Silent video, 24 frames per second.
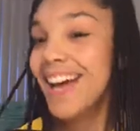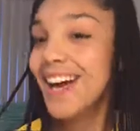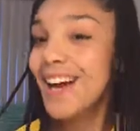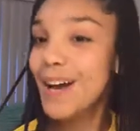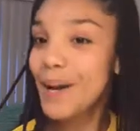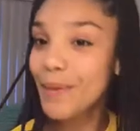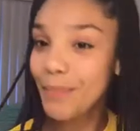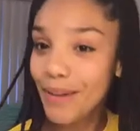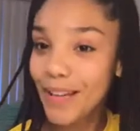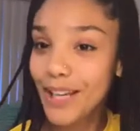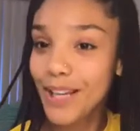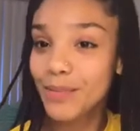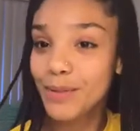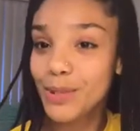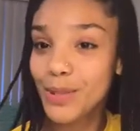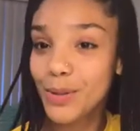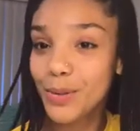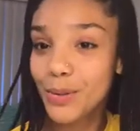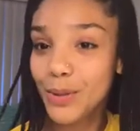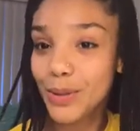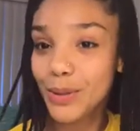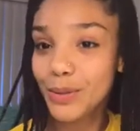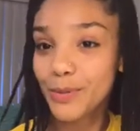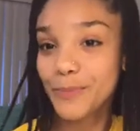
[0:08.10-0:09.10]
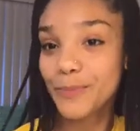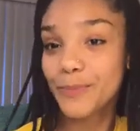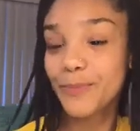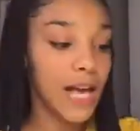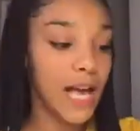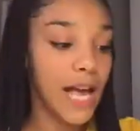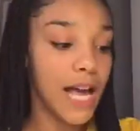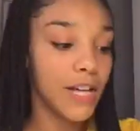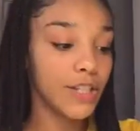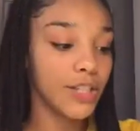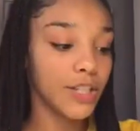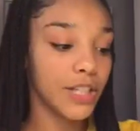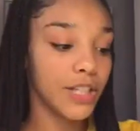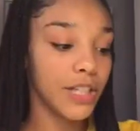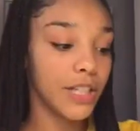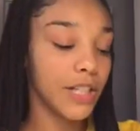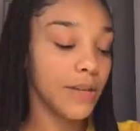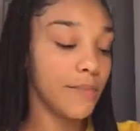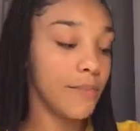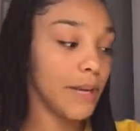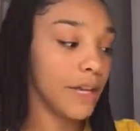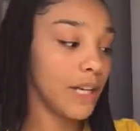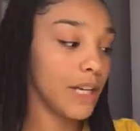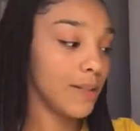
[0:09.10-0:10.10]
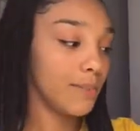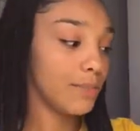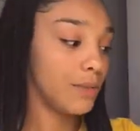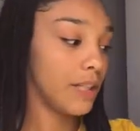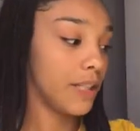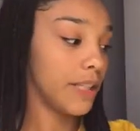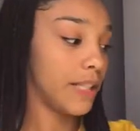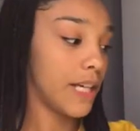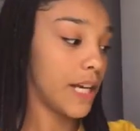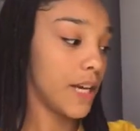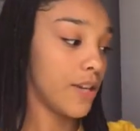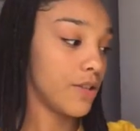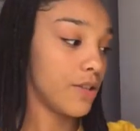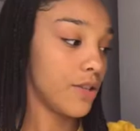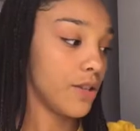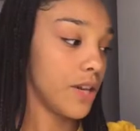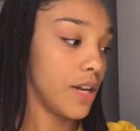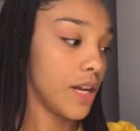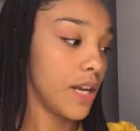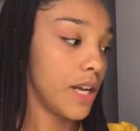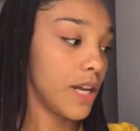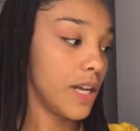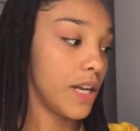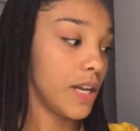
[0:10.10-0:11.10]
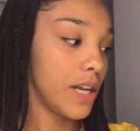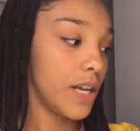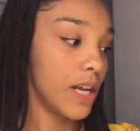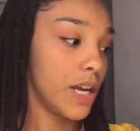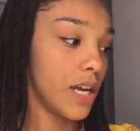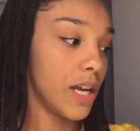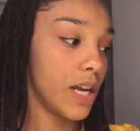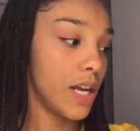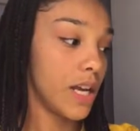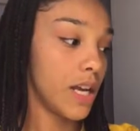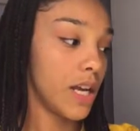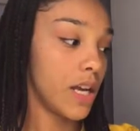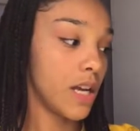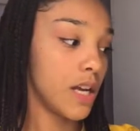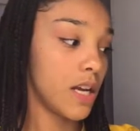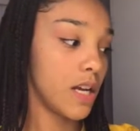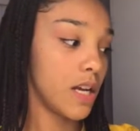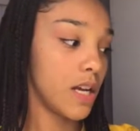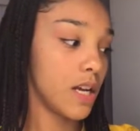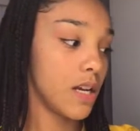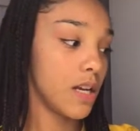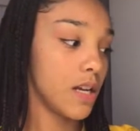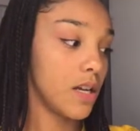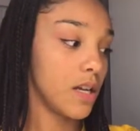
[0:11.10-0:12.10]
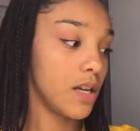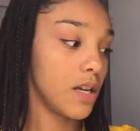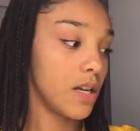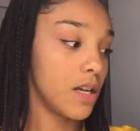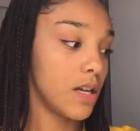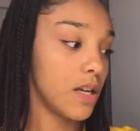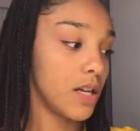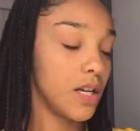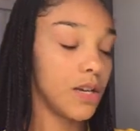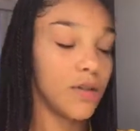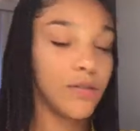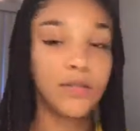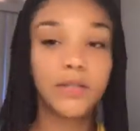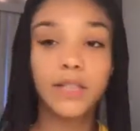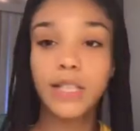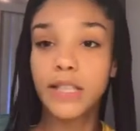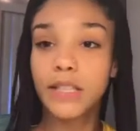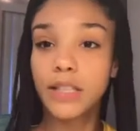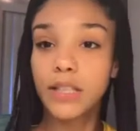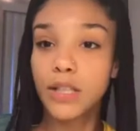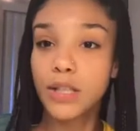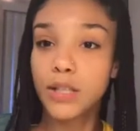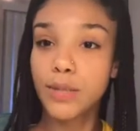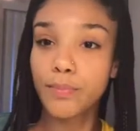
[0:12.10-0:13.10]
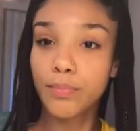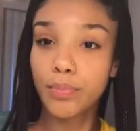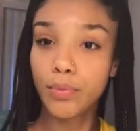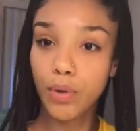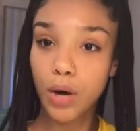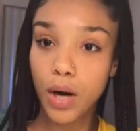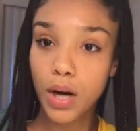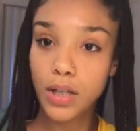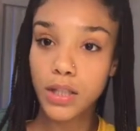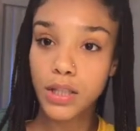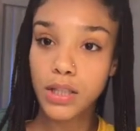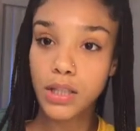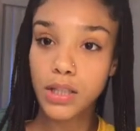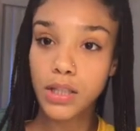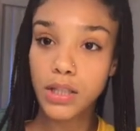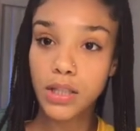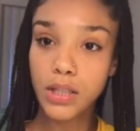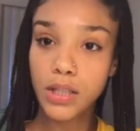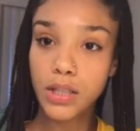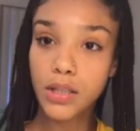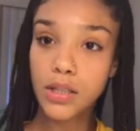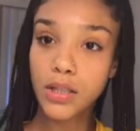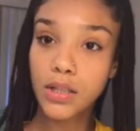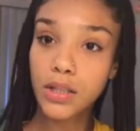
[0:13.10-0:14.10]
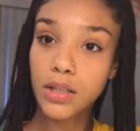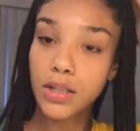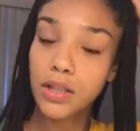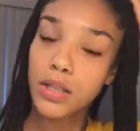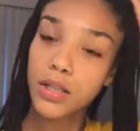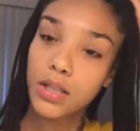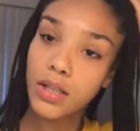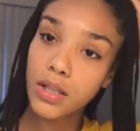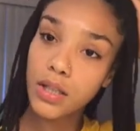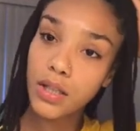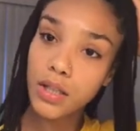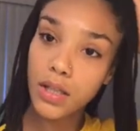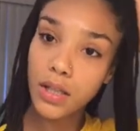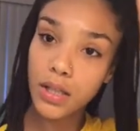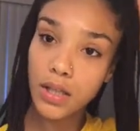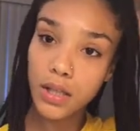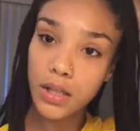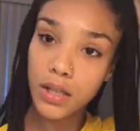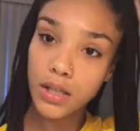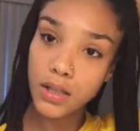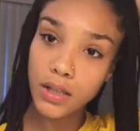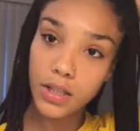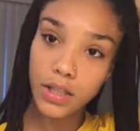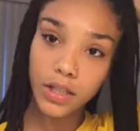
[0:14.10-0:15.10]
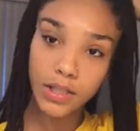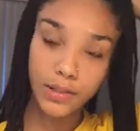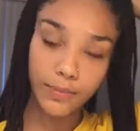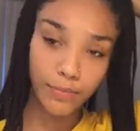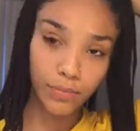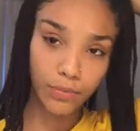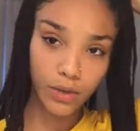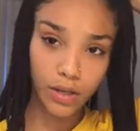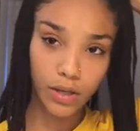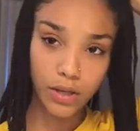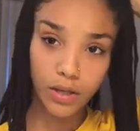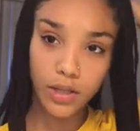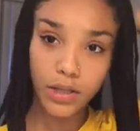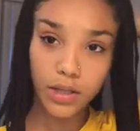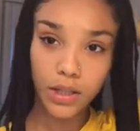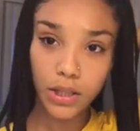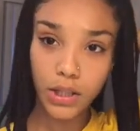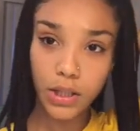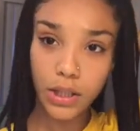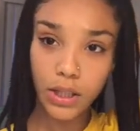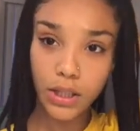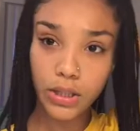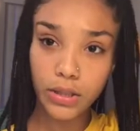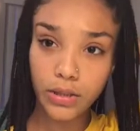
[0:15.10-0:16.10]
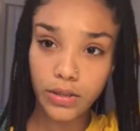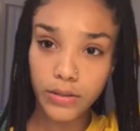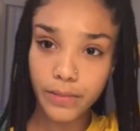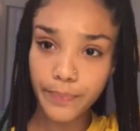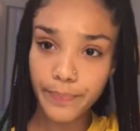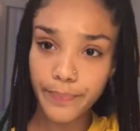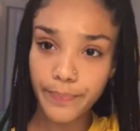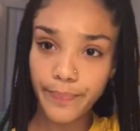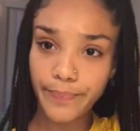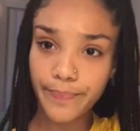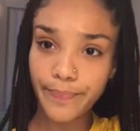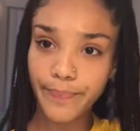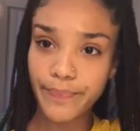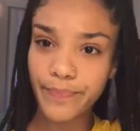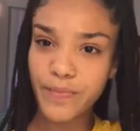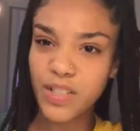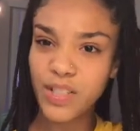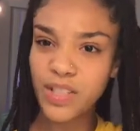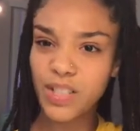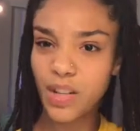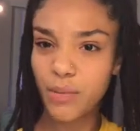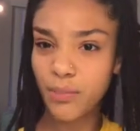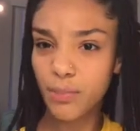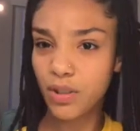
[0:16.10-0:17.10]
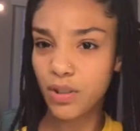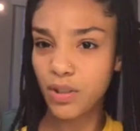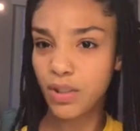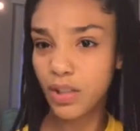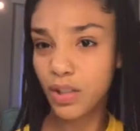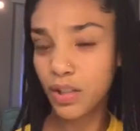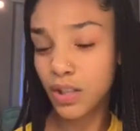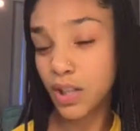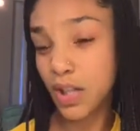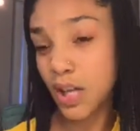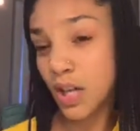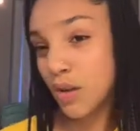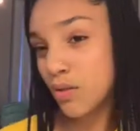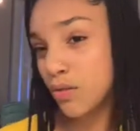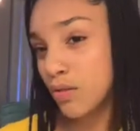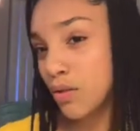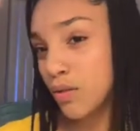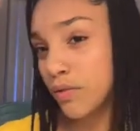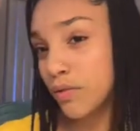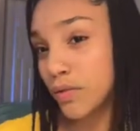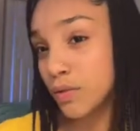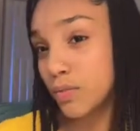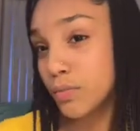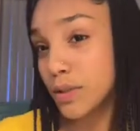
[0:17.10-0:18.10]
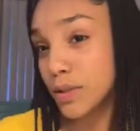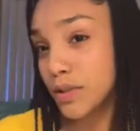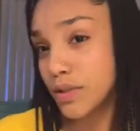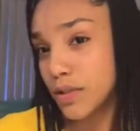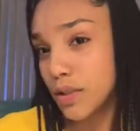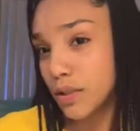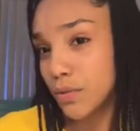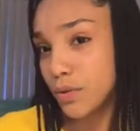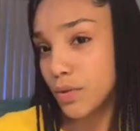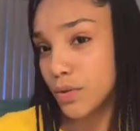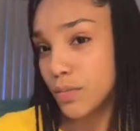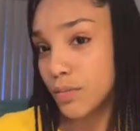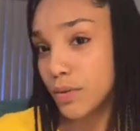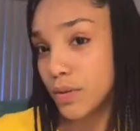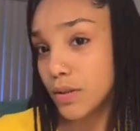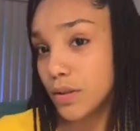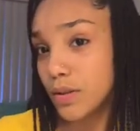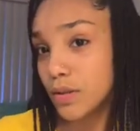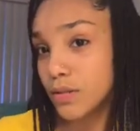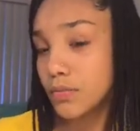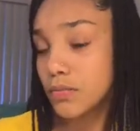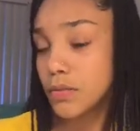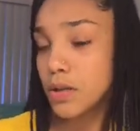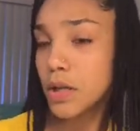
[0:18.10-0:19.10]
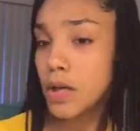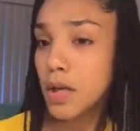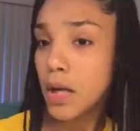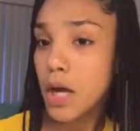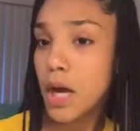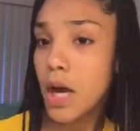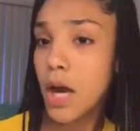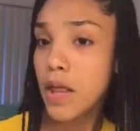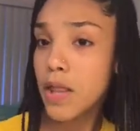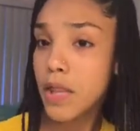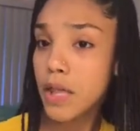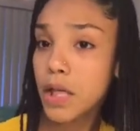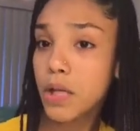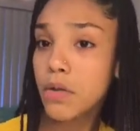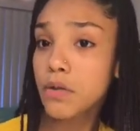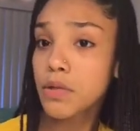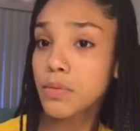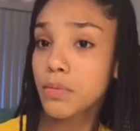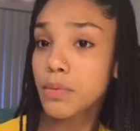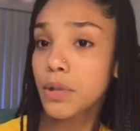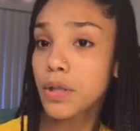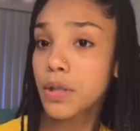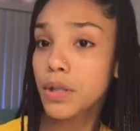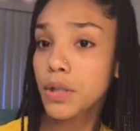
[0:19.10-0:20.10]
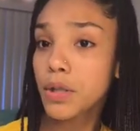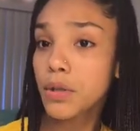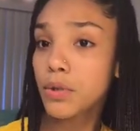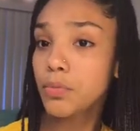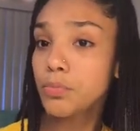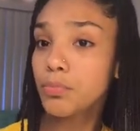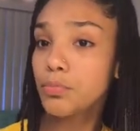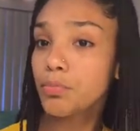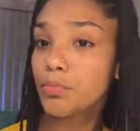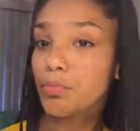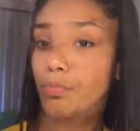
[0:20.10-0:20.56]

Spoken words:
a makeup tutorial. I actually did a makeup look yesterday and it was like this bronzy look, summer look. I don't know if it would be summer, but I think it was pretty cute.